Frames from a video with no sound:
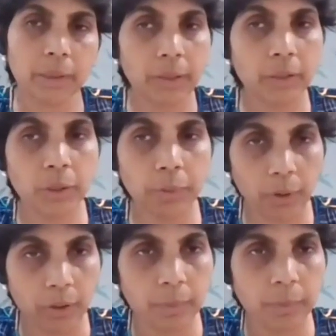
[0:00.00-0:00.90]
As much as
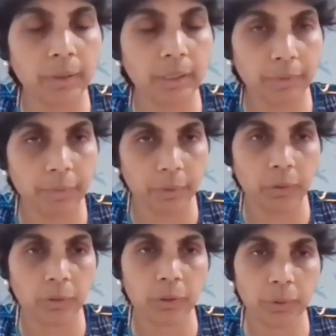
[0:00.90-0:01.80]
possible, if you
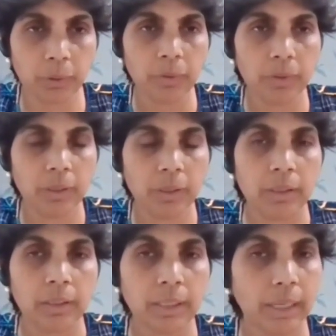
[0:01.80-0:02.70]
could do,
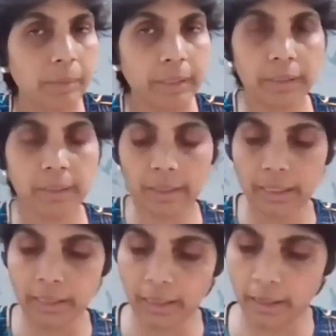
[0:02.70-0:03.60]
that be
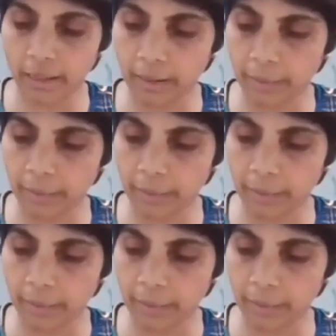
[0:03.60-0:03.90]
really